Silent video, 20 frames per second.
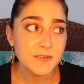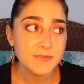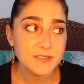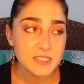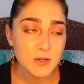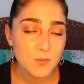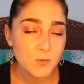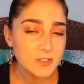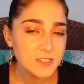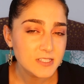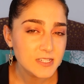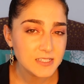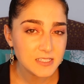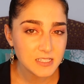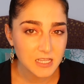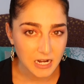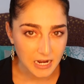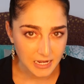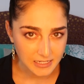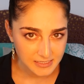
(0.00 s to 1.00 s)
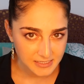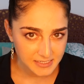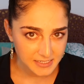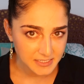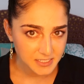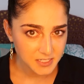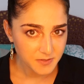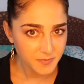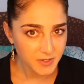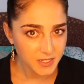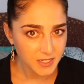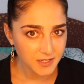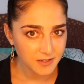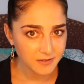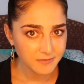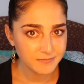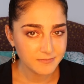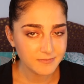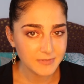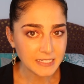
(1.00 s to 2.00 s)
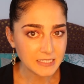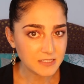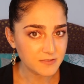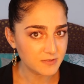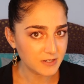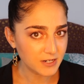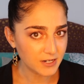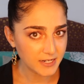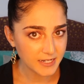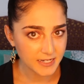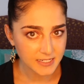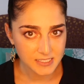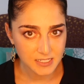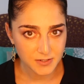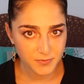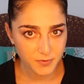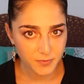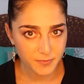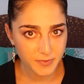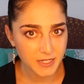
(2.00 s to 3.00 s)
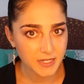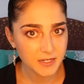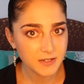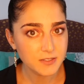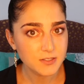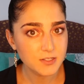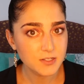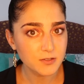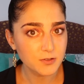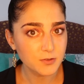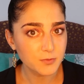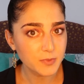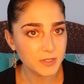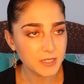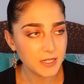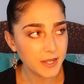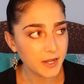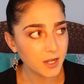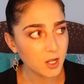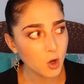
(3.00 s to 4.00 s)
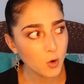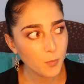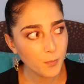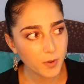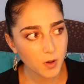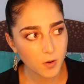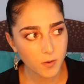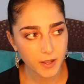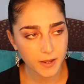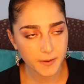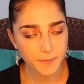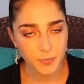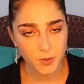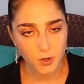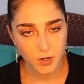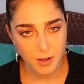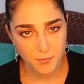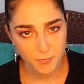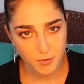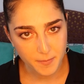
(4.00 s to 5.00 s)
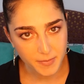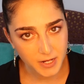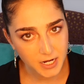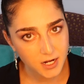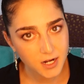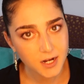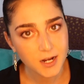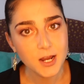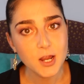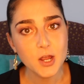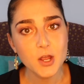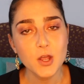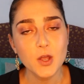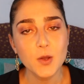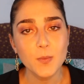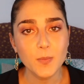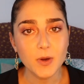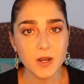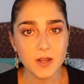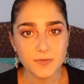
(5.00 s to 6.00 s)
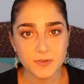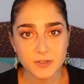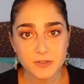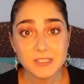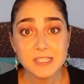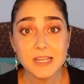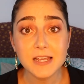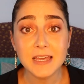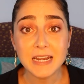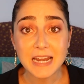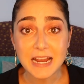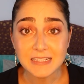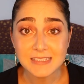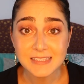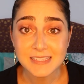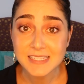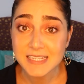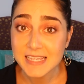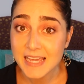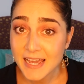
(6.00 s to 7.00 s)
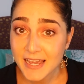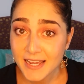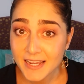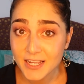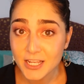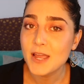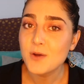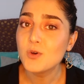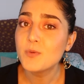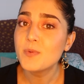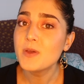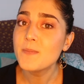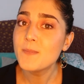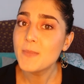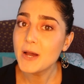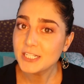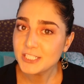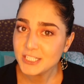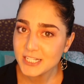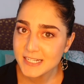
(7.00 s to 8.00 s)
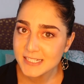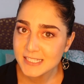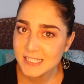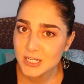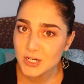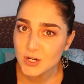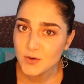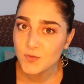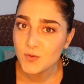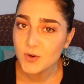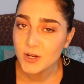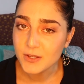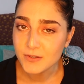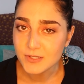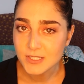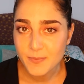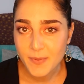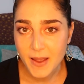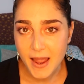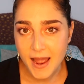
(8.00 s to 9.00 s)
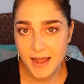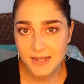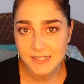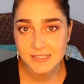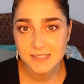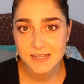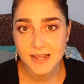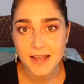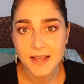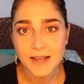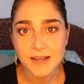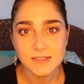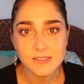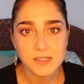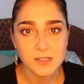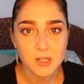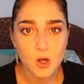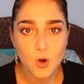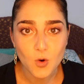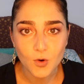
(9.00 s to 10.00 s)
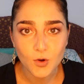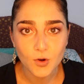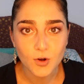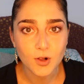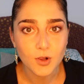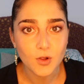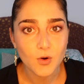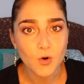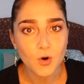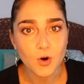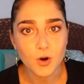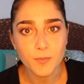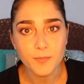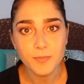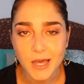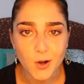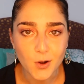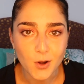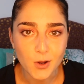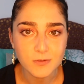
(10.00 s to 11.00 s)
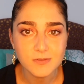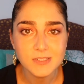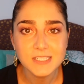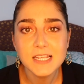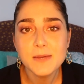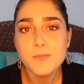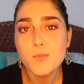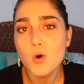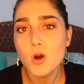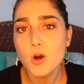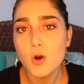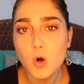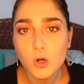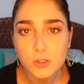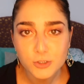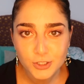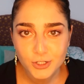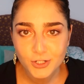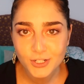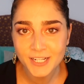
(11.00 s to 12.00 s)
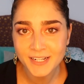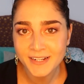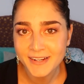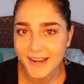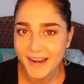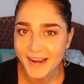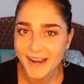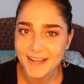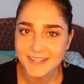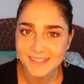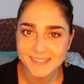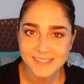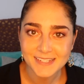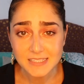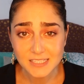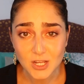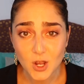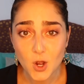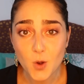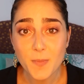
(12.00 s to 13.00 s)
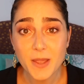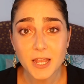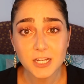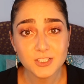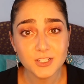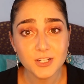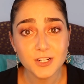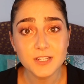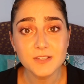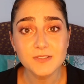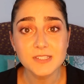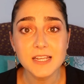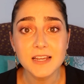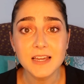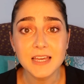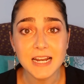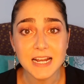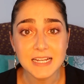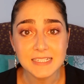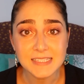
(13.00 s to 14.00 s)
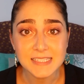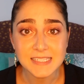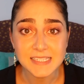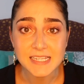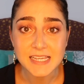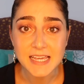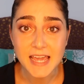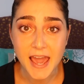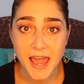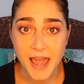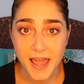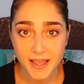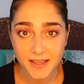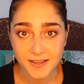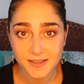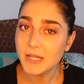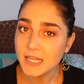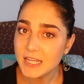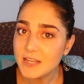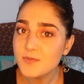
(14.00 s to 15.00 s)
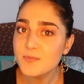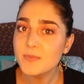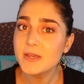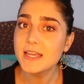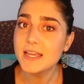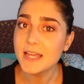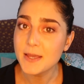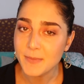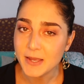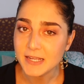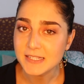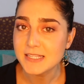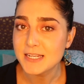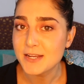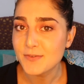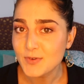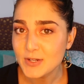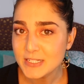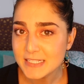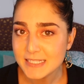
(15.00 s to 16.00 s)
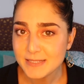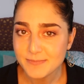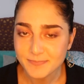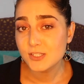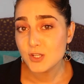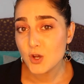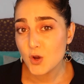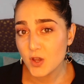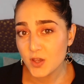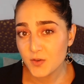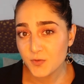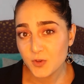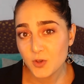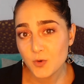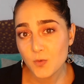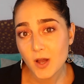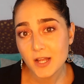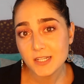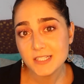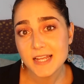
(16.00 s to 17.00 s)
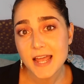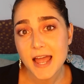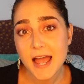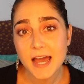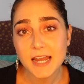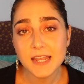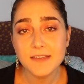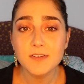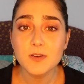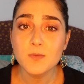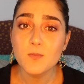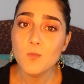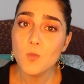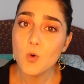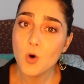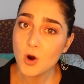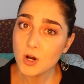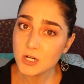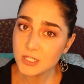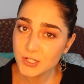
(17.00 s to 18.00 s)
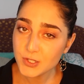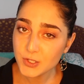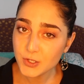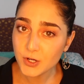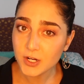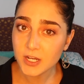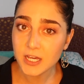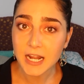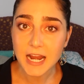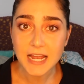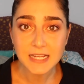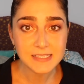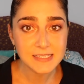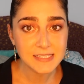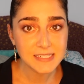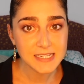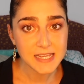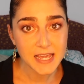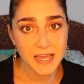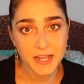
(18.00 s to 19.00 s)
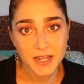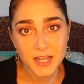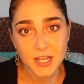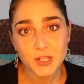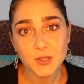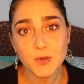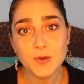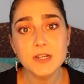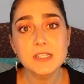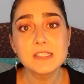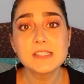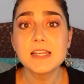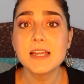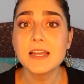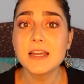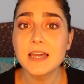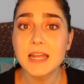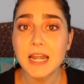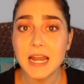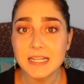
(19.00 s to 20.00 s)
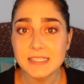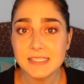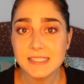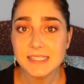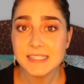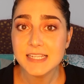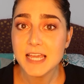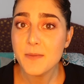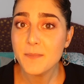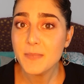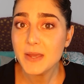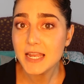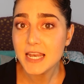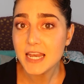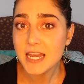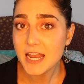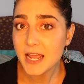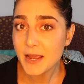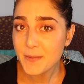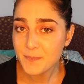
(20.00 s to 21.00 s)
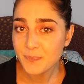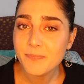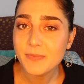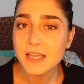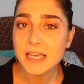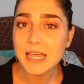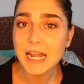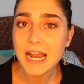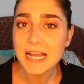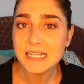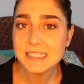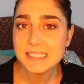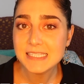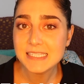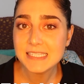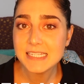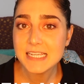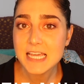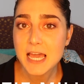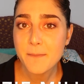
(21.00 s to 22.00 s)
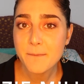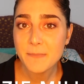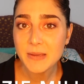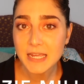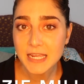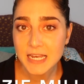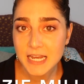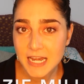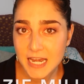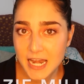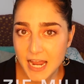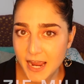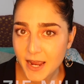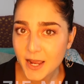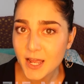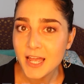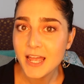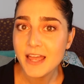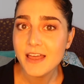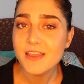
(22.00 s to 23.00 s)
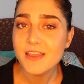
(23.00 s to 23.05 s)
if someone says grazie to me, it's very easy for me to be like, oh, okay, they're not from here. But if you say grazie, it will be much easier for you to pass as a local or, I don't know, seem more cultured, I guess. So make sure you say grazie. Believe me, it makes a difference. So if you want to add even more to your grazie, you can say grazie mille. Grazie mille.